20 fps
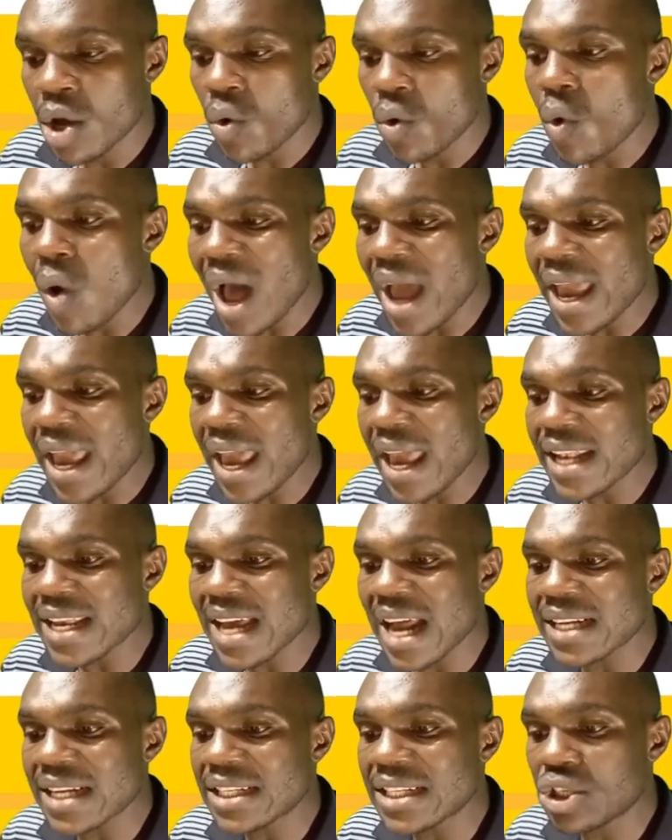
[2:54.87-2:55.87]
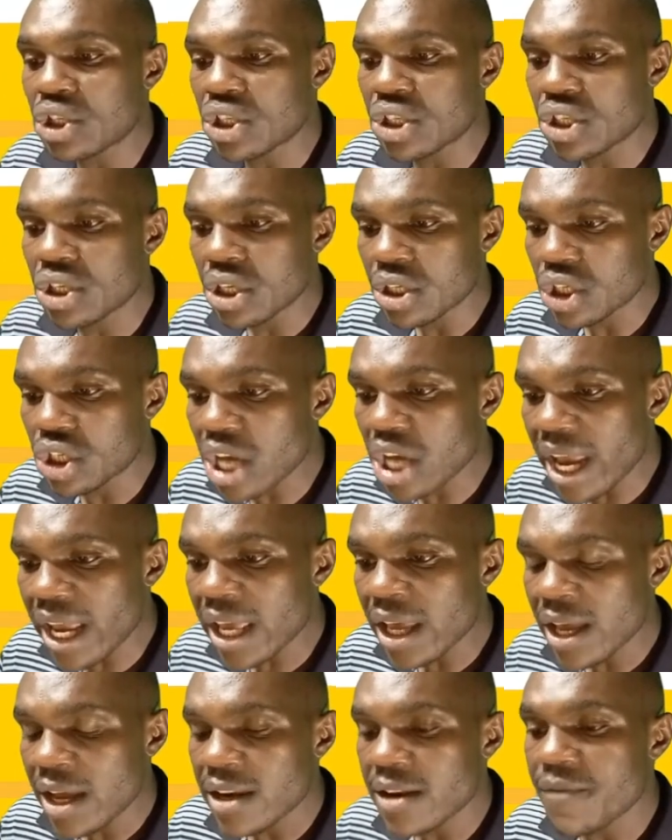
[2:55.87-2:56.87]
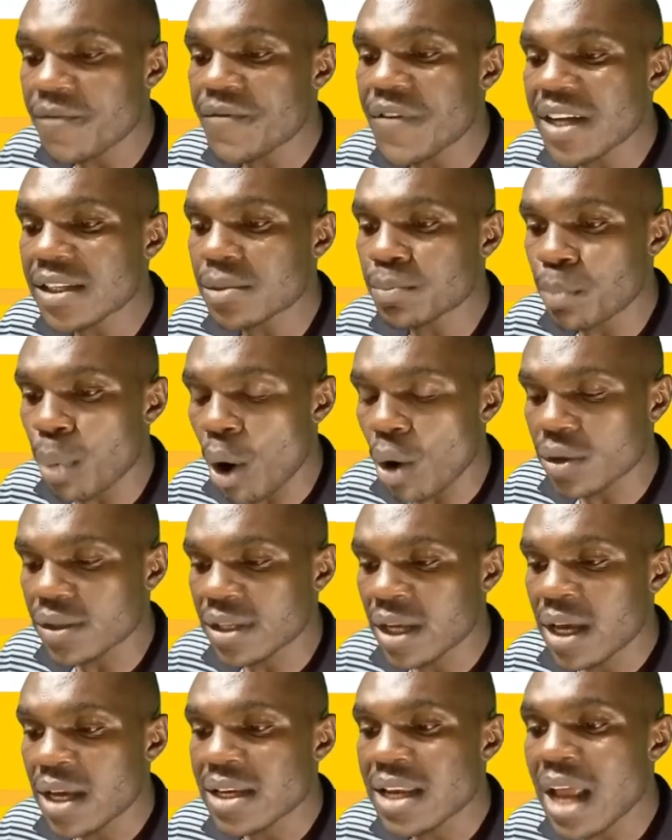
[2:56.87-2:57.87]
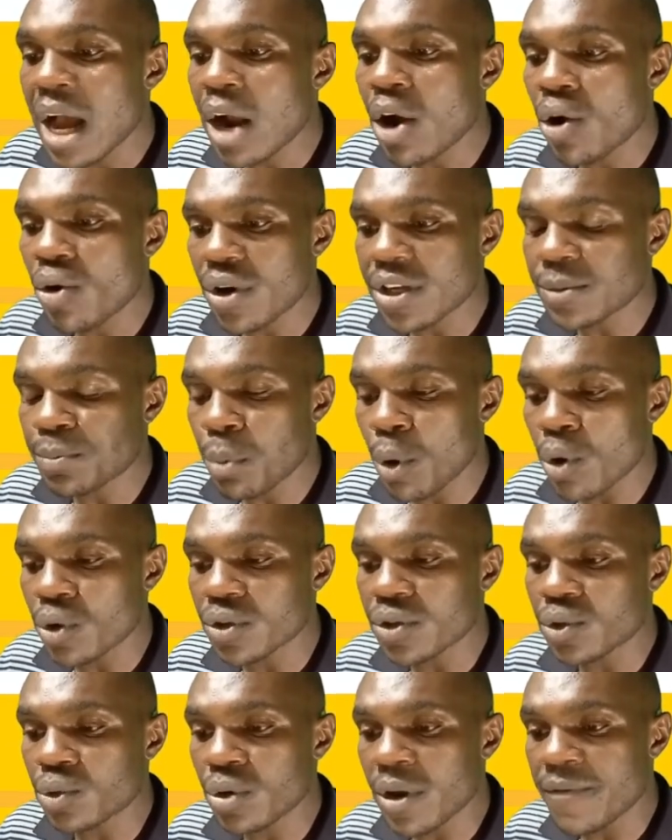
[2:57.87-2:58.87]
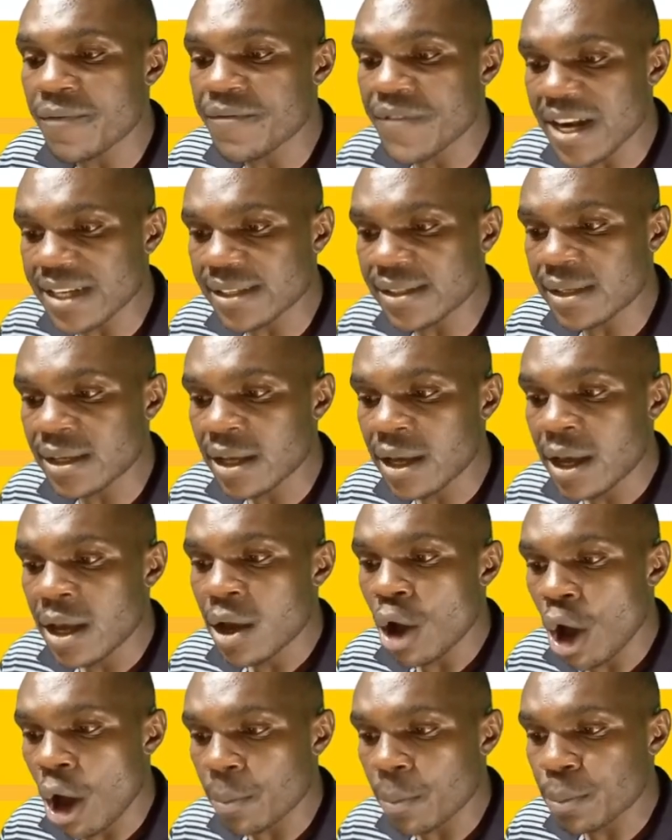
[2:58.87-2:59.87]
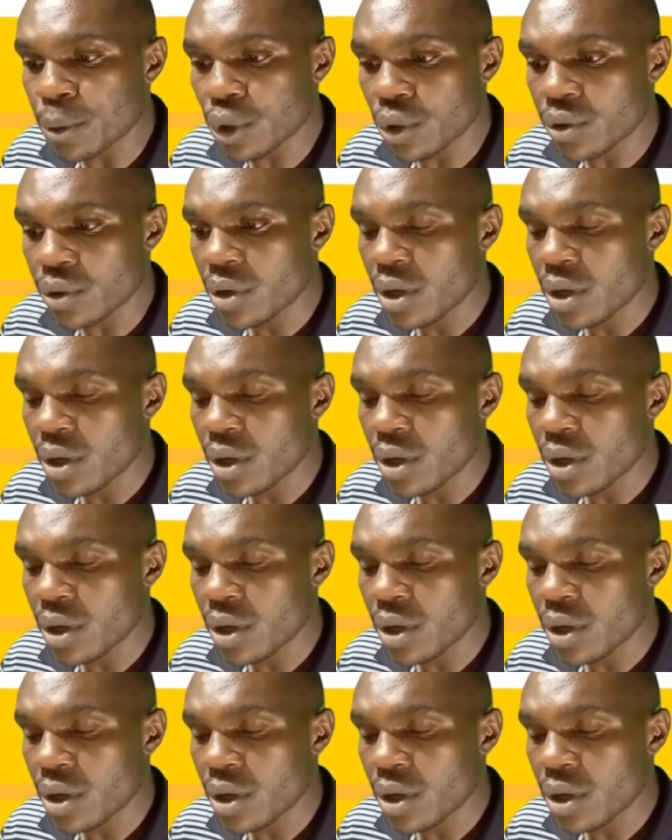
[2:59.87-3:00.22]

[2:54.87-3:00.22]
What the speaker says: Go ahead and check the first box that corresponds to the first option.